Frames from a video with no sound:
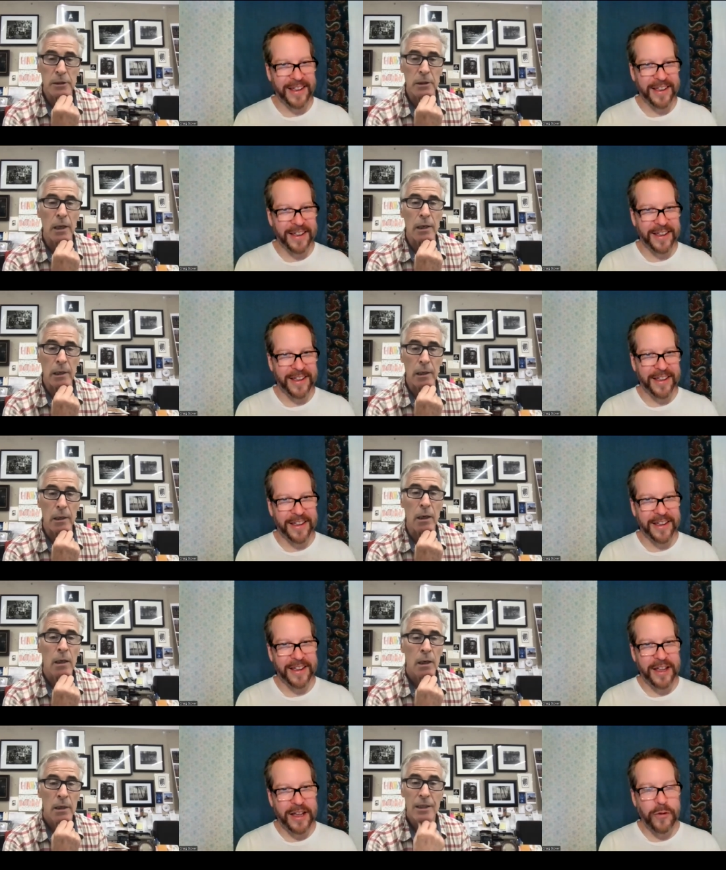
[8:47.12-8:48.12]
Speaker 1: studying.
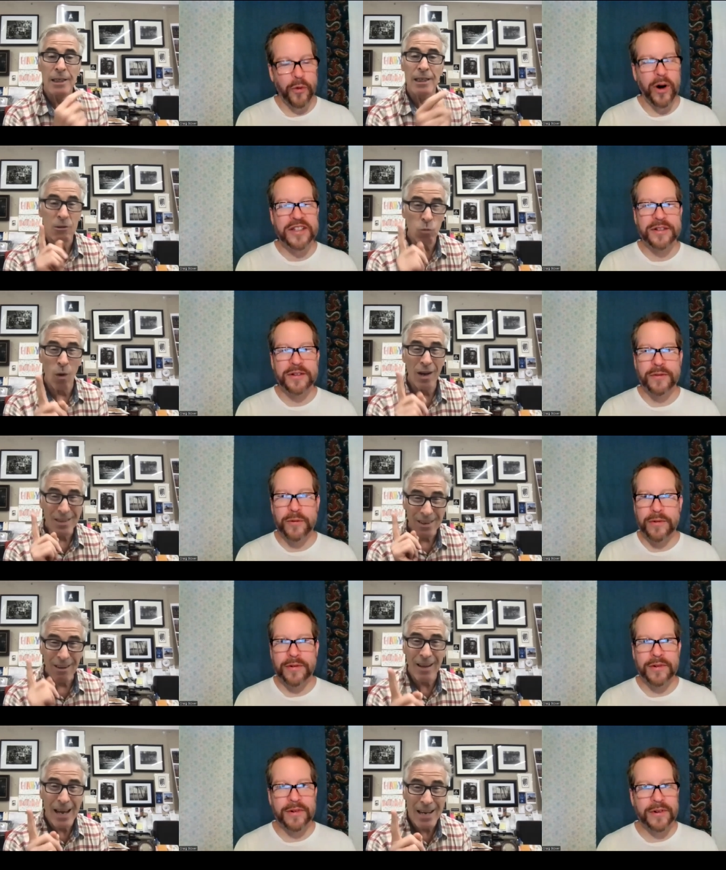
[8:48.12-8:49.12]
This was... one
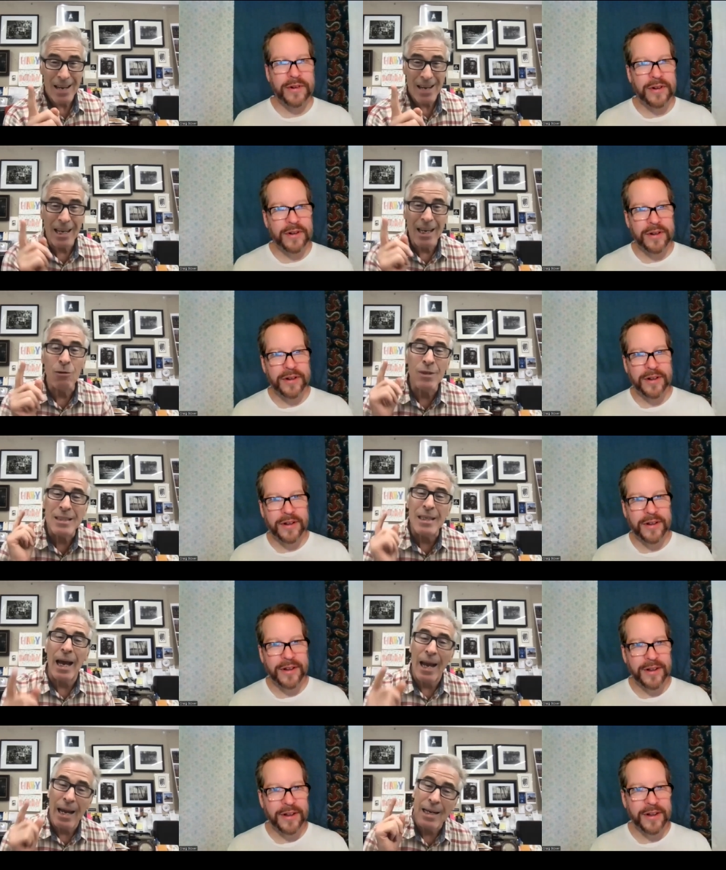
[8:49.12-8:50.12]
class, it was
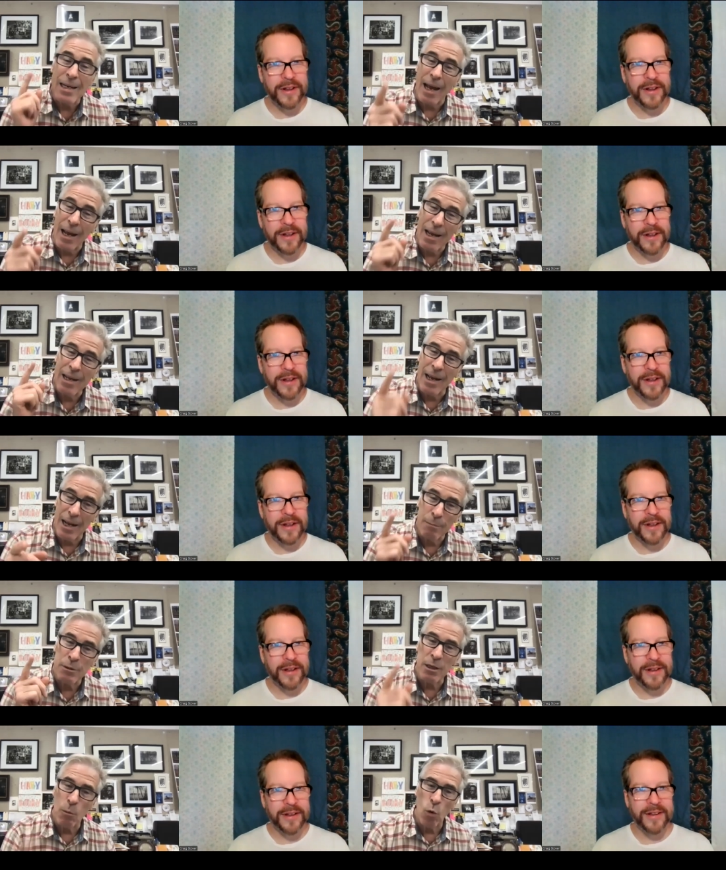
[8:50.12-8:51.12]
8 a.m.
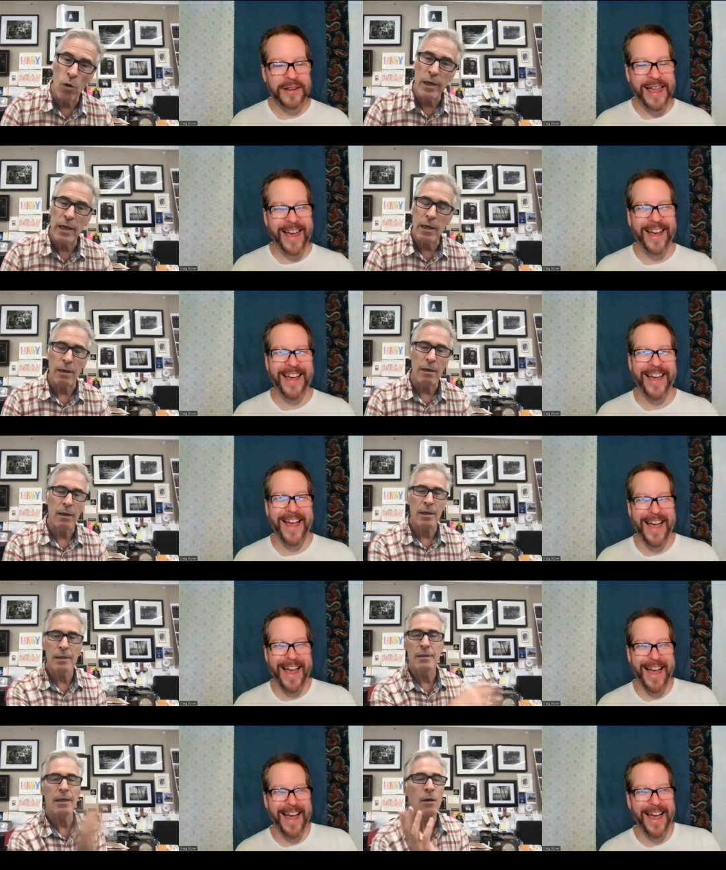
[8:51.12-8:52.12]
in the morning, and I
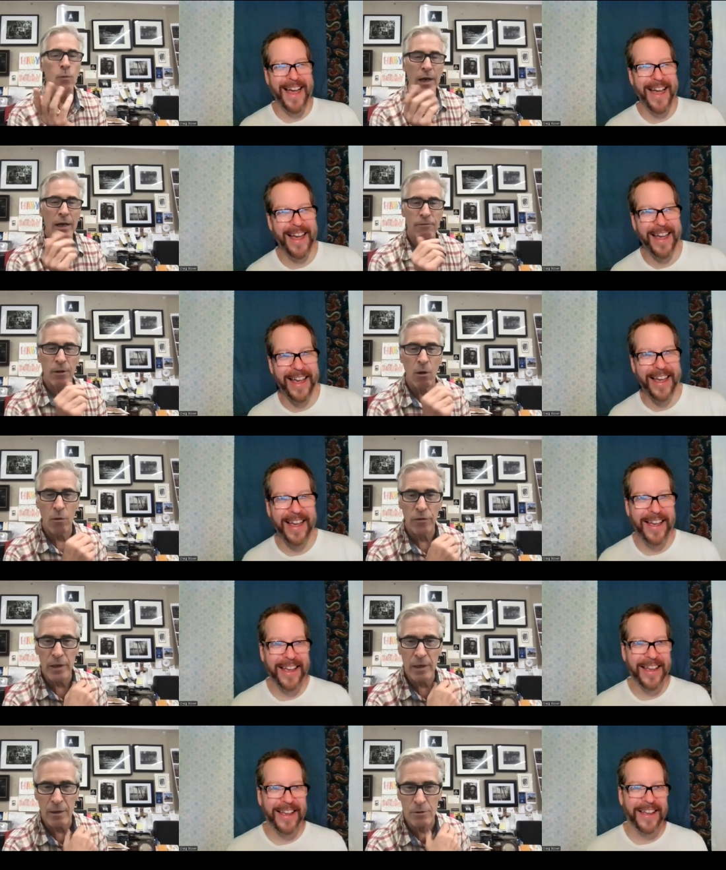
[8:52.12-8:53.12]
stayed awake for the whole
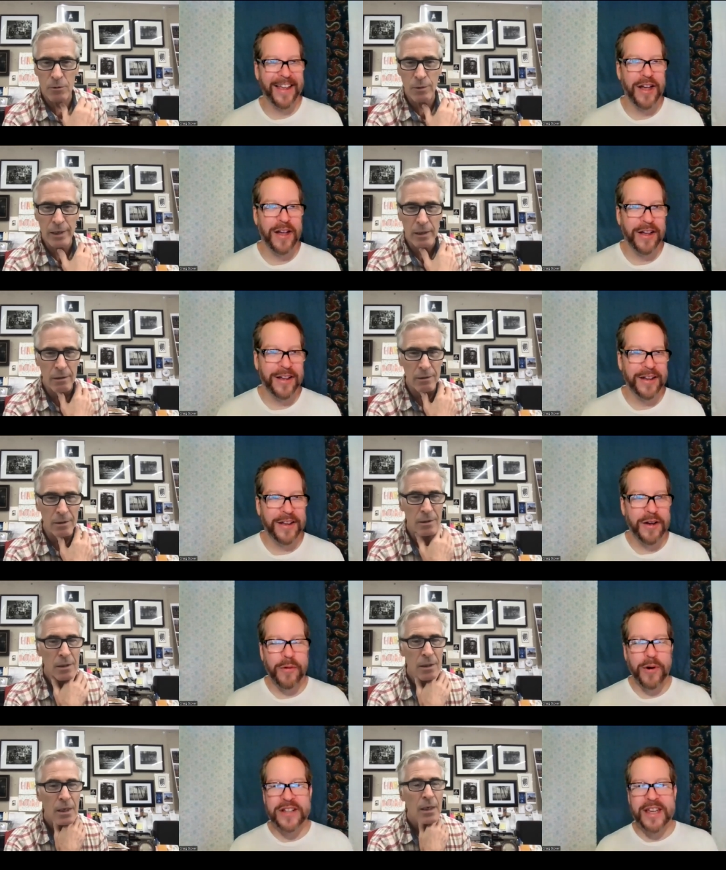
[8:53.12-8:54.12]
thing. It
Speaker 2: was ridiculous.
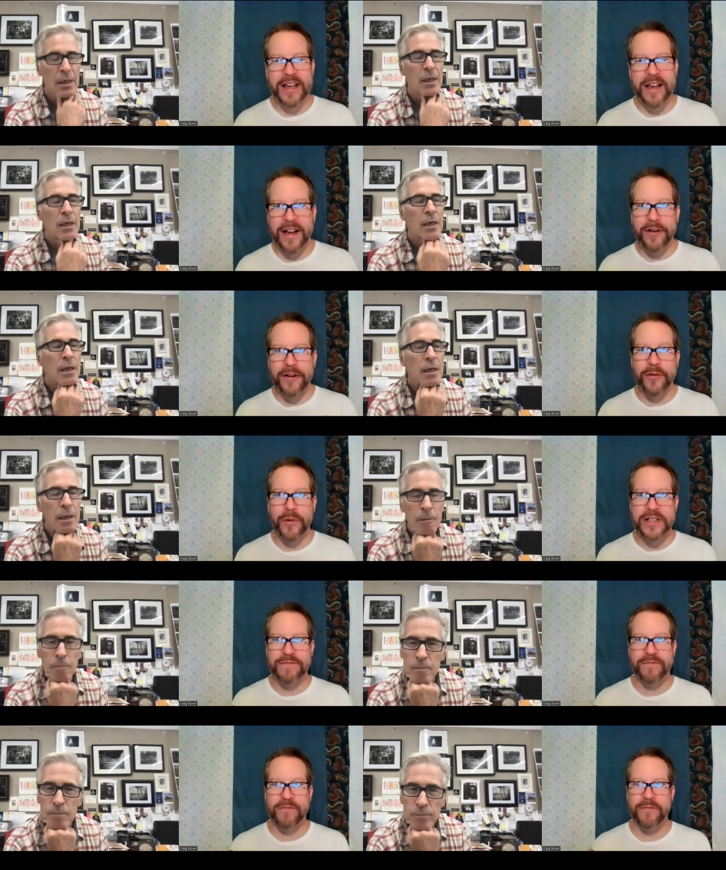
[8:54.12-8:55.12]
Was it
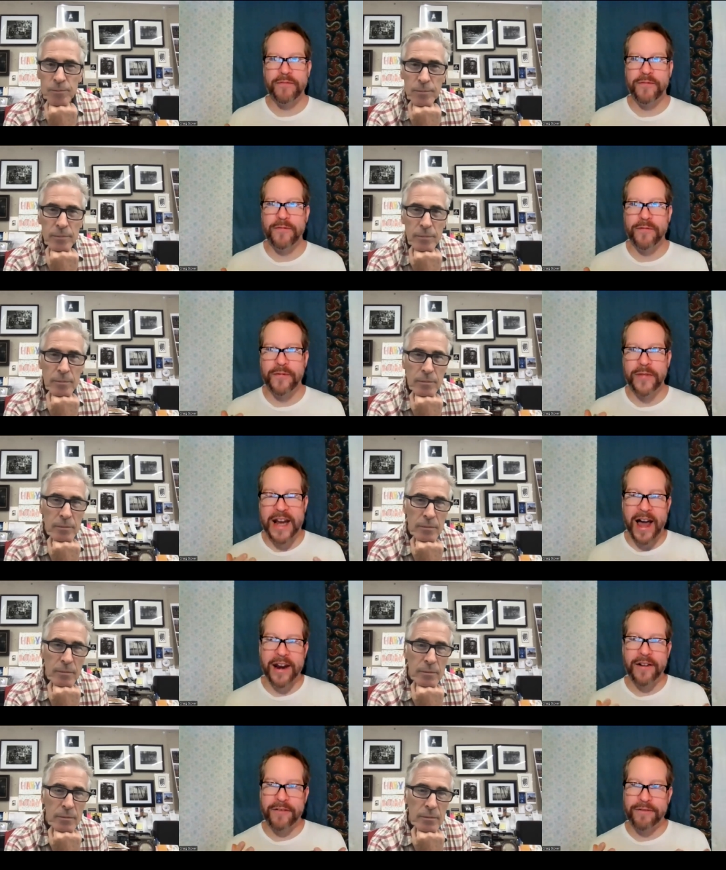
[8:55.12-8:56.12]
was
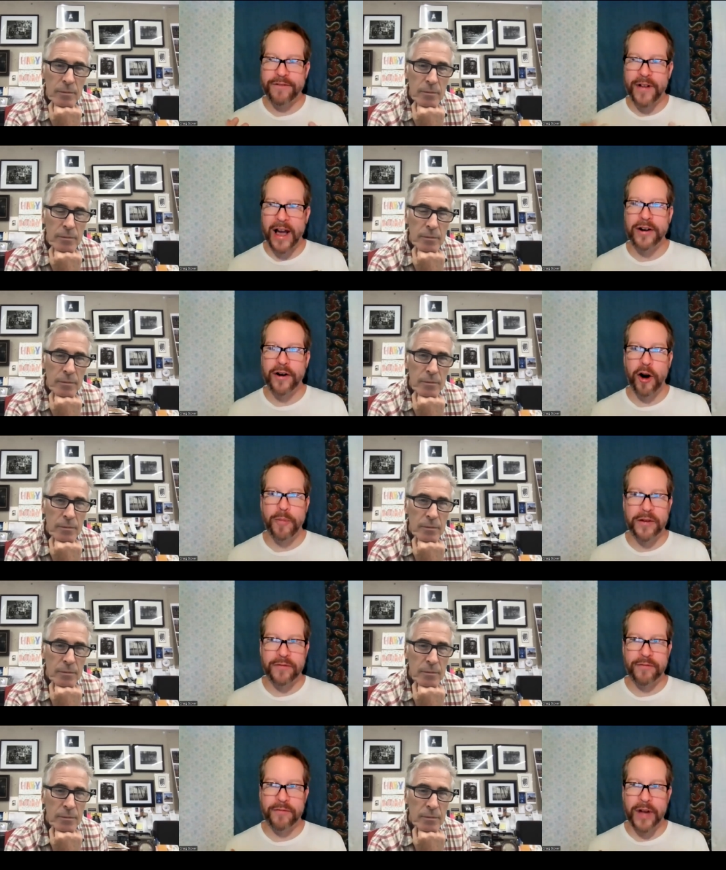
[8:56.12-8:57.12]
not fine art,
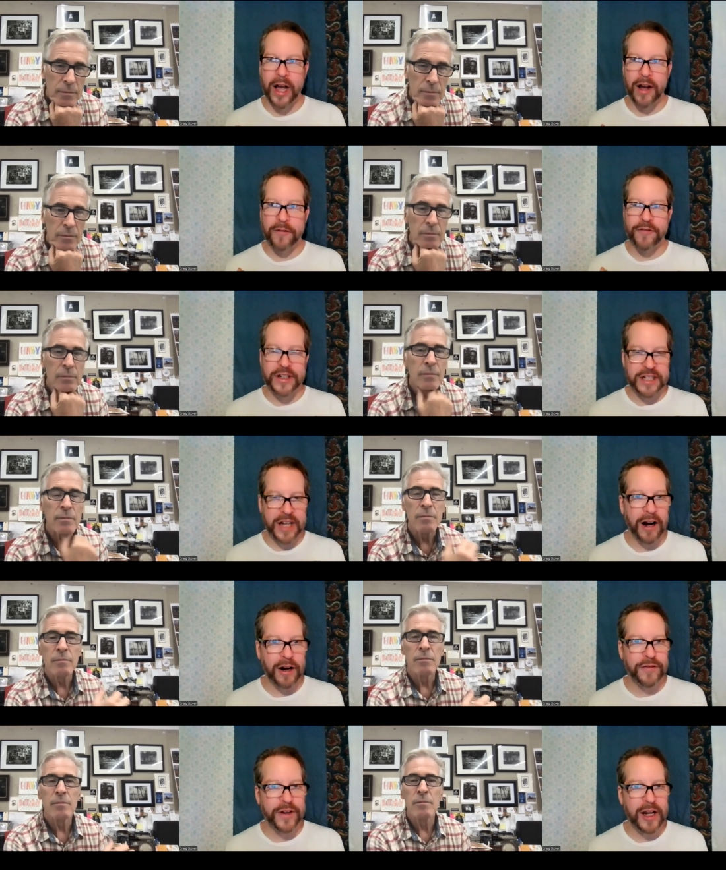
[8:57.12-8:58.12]
but uh,
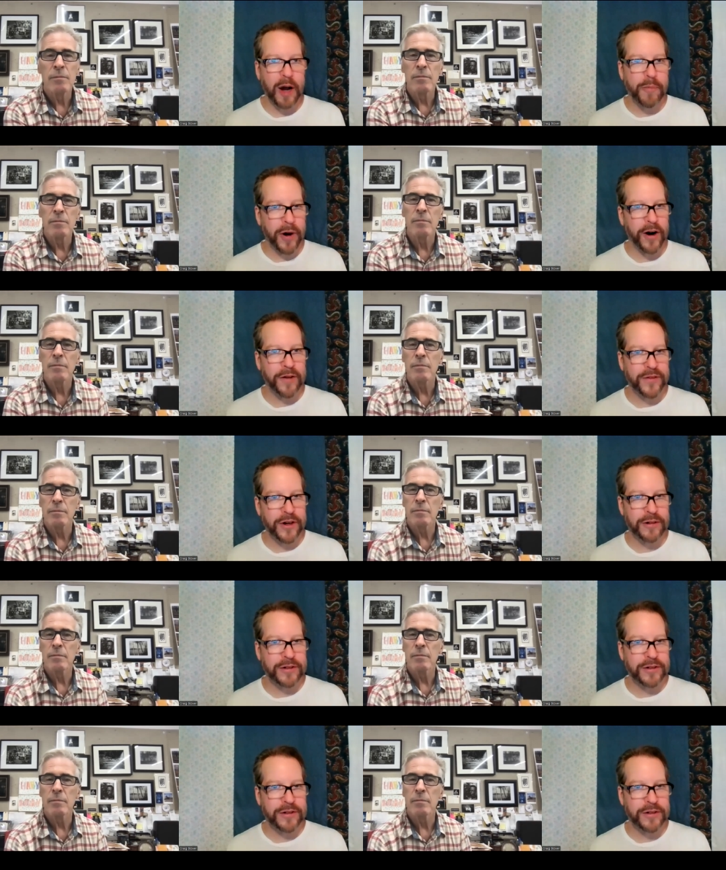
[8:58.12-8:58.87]
photography a part of